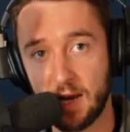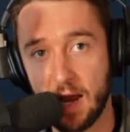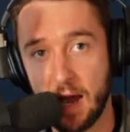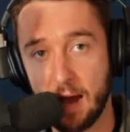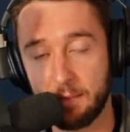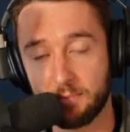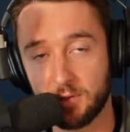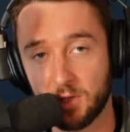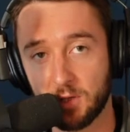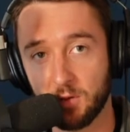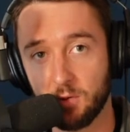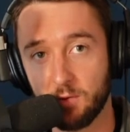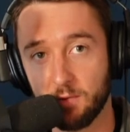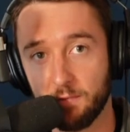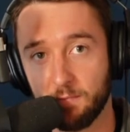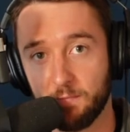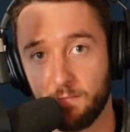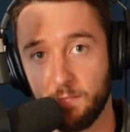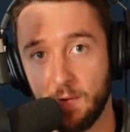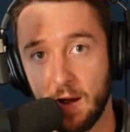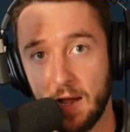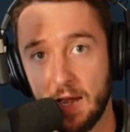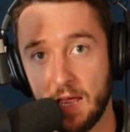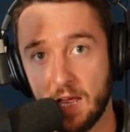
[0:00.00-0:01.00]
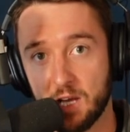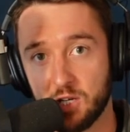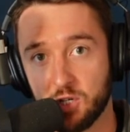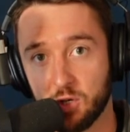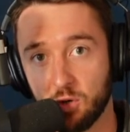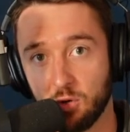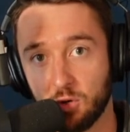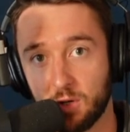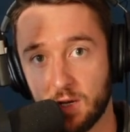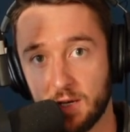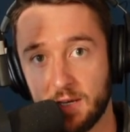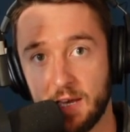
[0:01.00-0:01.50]
absolute
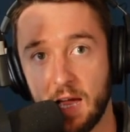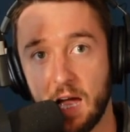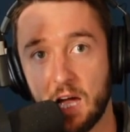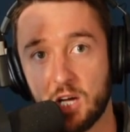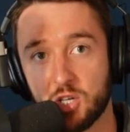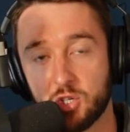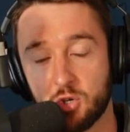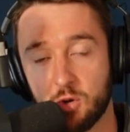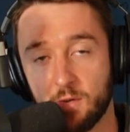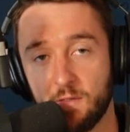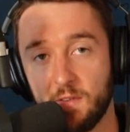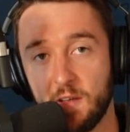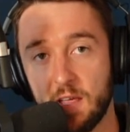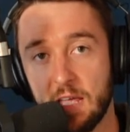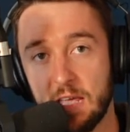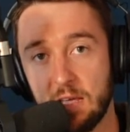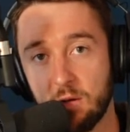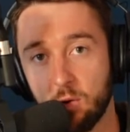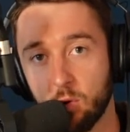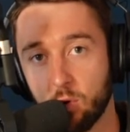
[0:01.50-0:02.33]
financial catastrophe,